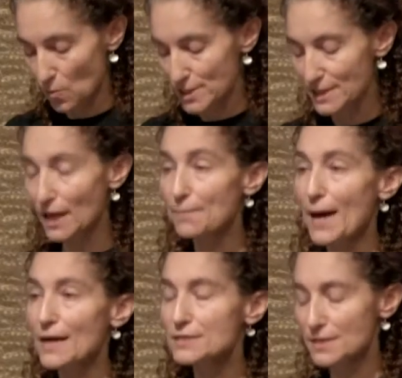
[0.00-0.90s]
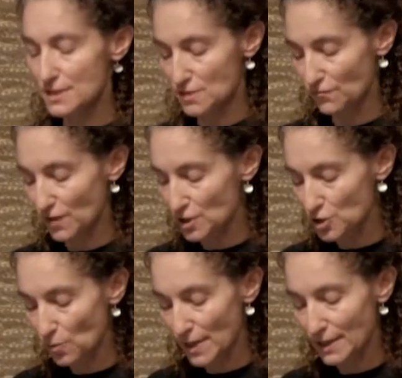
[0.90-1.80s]
was to get back to this
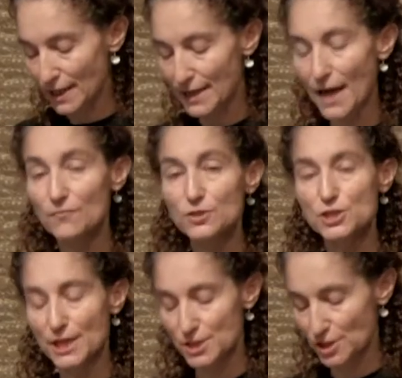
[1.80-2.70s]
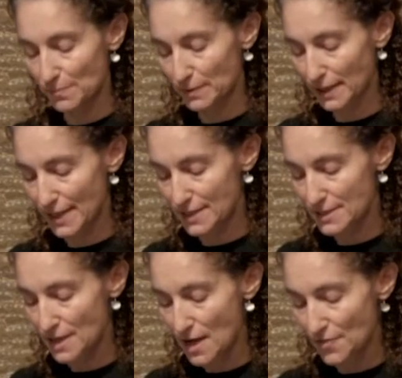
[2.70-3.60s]
fluctuating and ever-changing
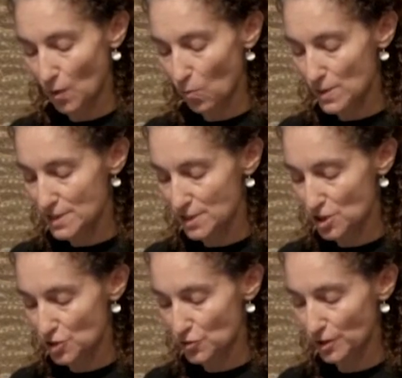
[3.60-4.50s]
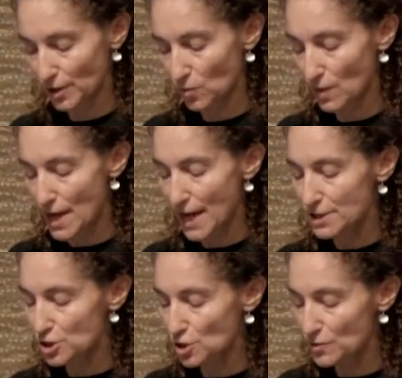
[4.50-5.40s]
place that was the studio, and
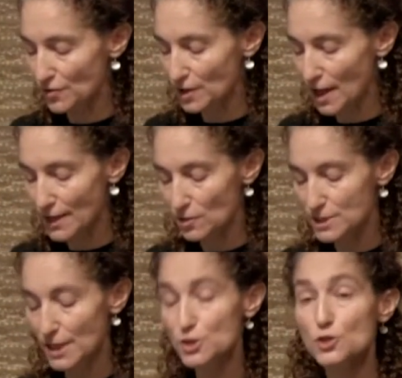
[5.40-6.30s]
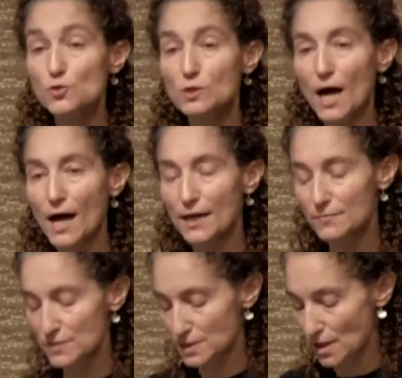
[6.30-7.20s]
to show that the cutouts had two
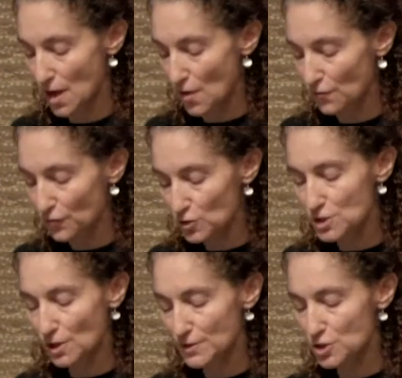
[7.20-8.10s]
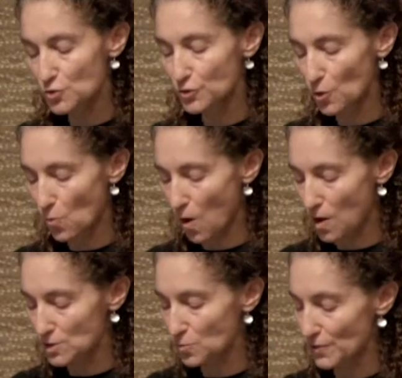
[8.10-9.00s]
lives. First, on the studio
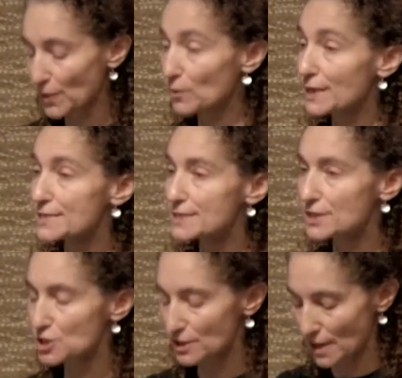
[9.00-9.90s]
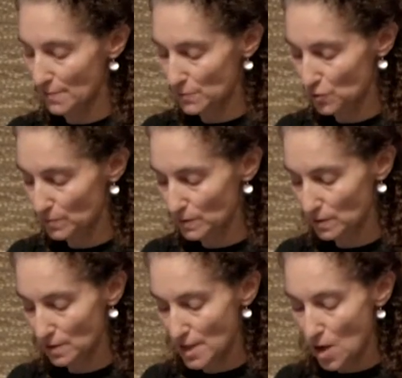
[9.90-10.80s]
walls, where they were contingent and
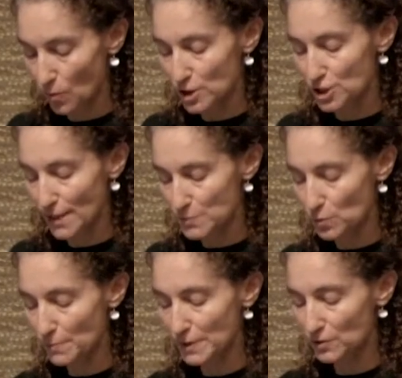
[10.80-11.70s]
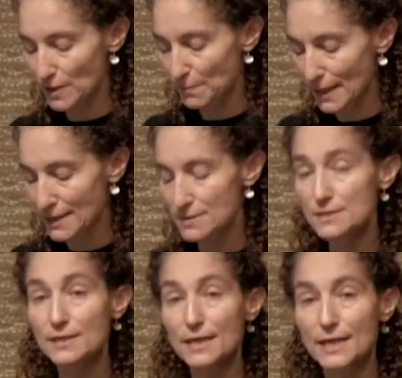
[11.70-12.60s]
mutable, when shapes were merely
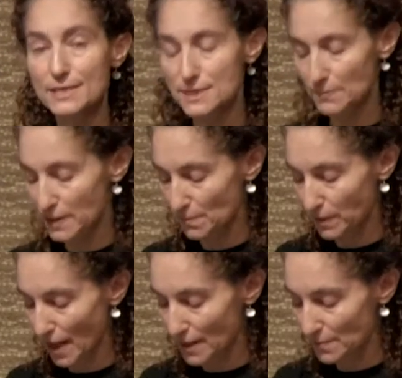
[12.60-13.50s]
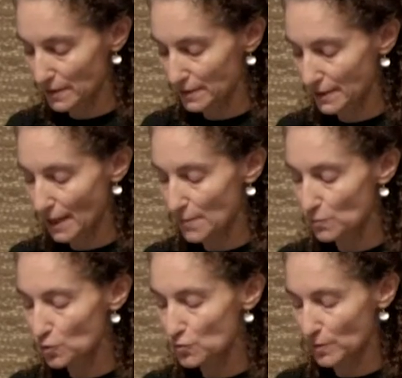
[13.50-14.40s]
pinned, exhibited pliability, and
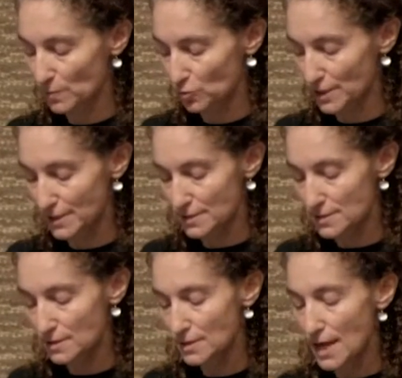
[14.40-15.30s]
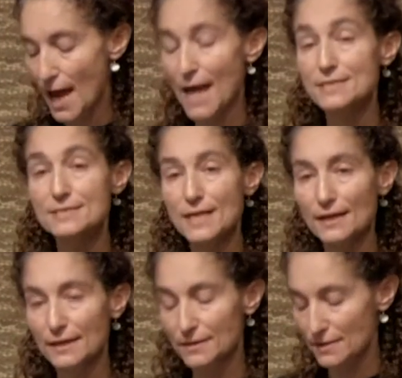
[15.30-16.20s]
moved with a breeze. And
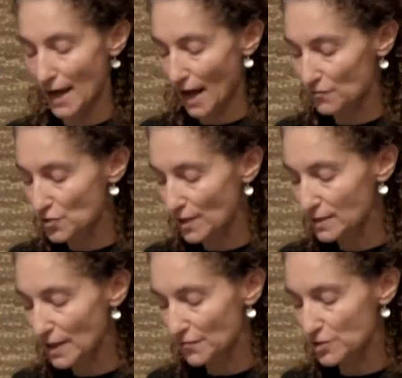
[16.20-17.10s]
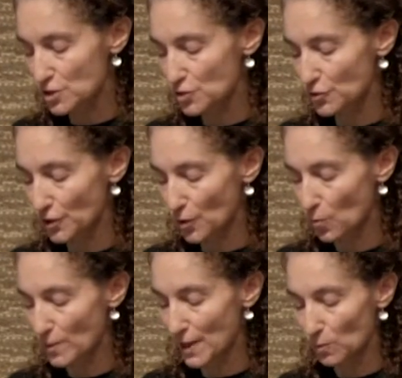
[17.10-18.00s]
second, after they left the studio,
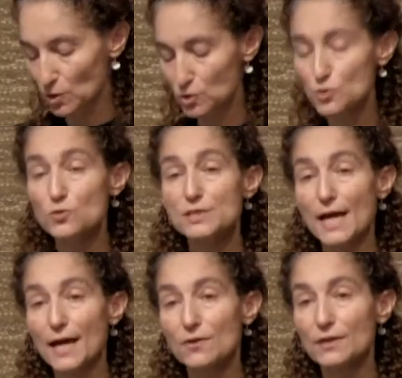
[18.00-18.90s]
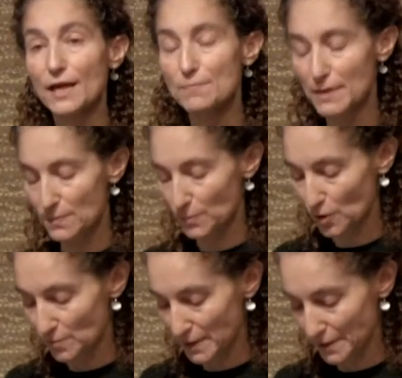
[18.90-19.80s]
when they were glued down and made
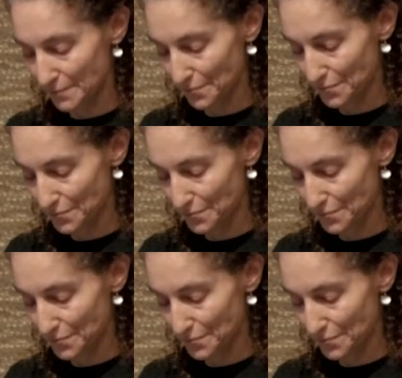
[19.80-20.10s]
permanent.